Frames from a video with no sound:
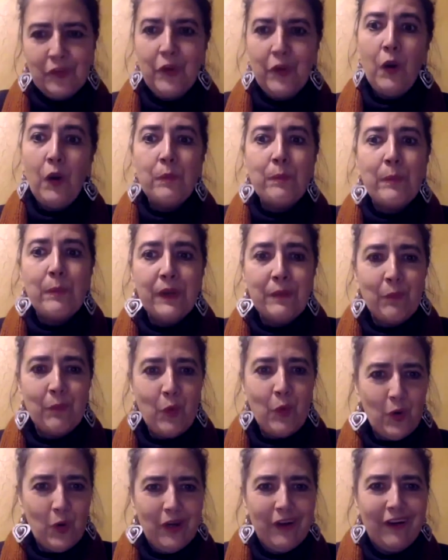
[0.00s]
open
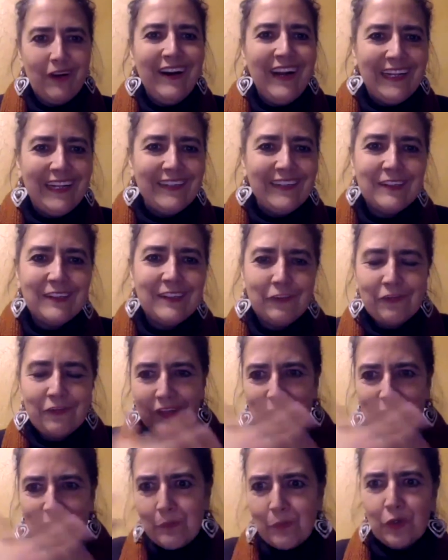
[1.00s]
more and to
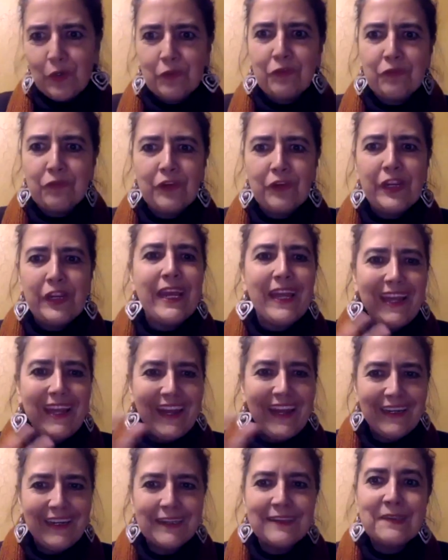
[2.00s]
feel more free
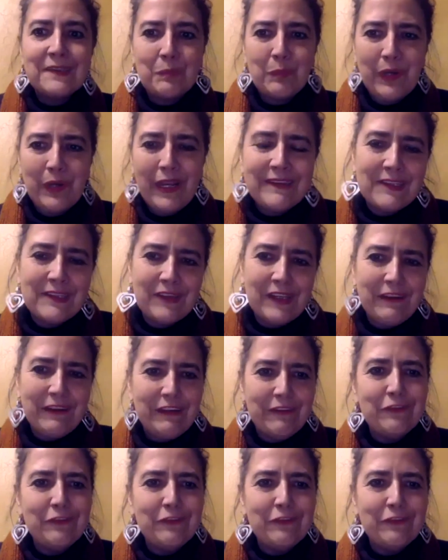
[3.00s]
and expressive.